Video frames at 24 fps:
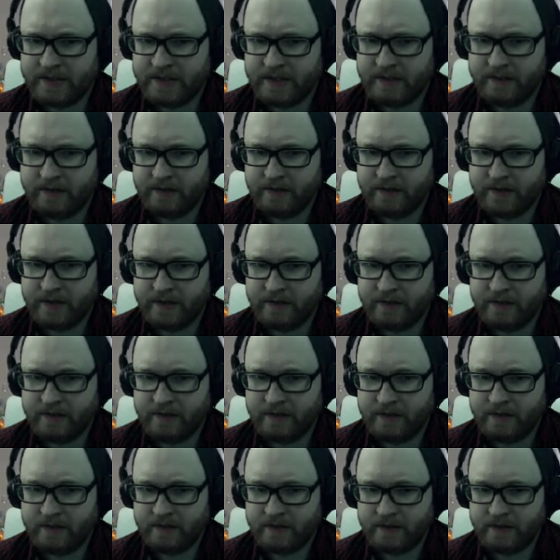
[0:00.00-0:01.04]
What's that noise?
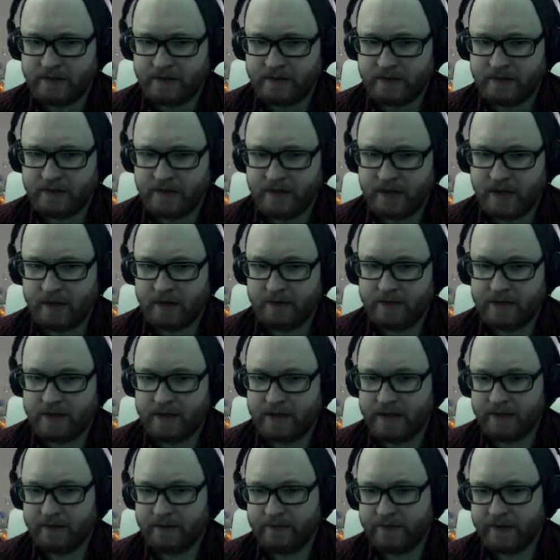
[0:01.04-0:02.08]
Oh,
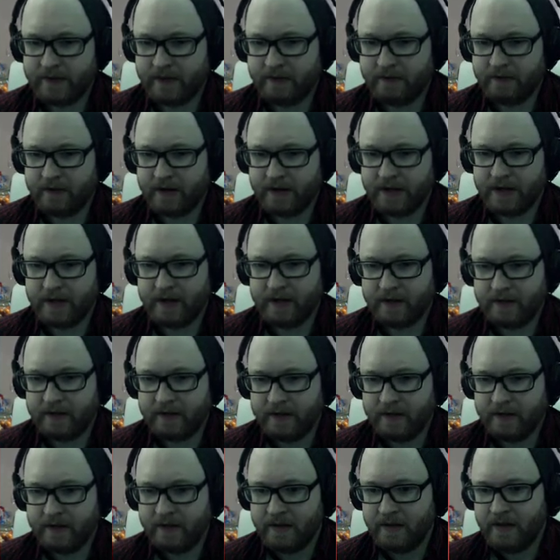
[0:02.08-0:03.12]
the lift. Oh, right, yeah.
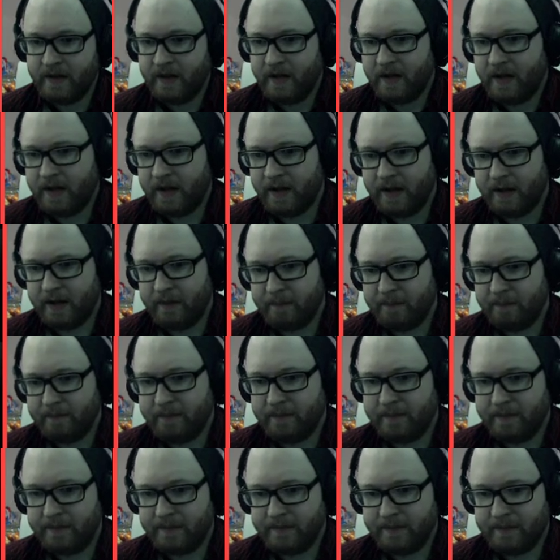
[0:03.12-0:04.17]

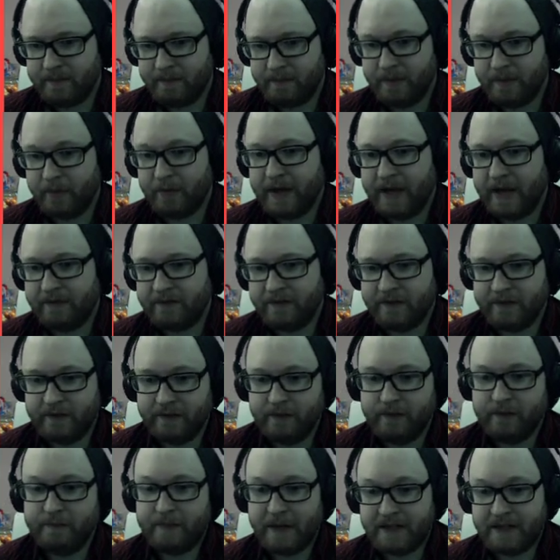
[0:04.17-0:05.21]
Um, but we have
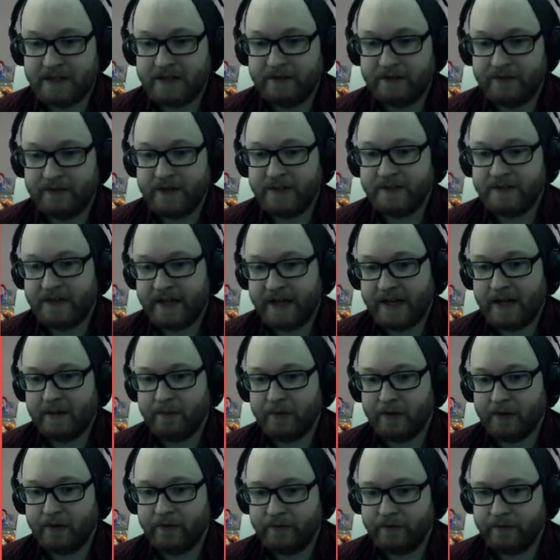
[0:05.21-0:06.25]
to basically finish the
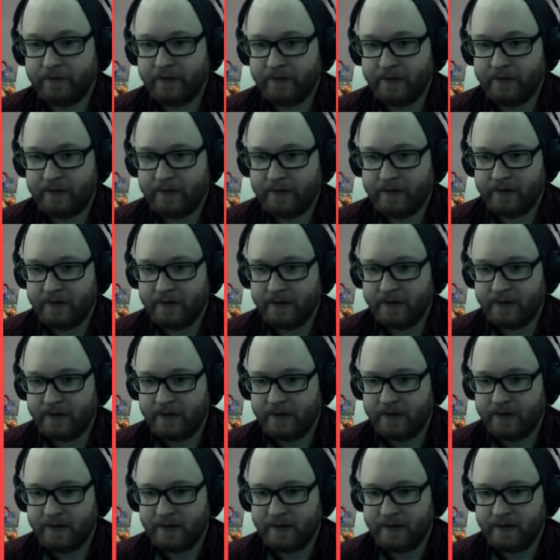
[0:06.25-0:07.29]
game off
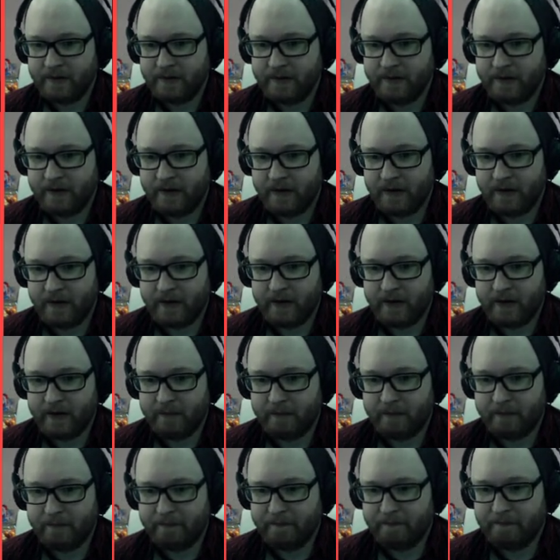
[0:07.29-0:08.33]

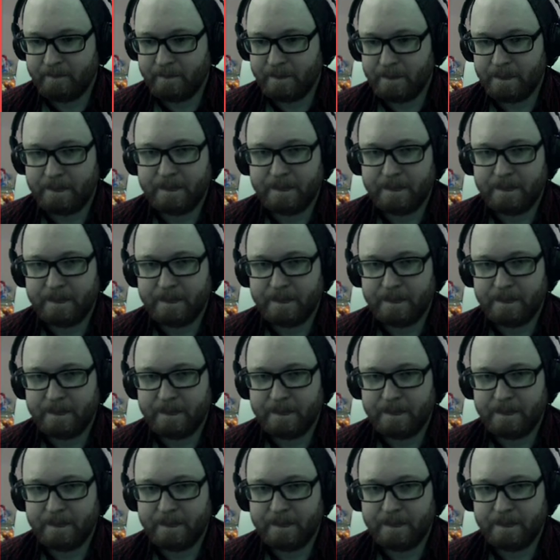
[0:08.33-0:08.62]
um,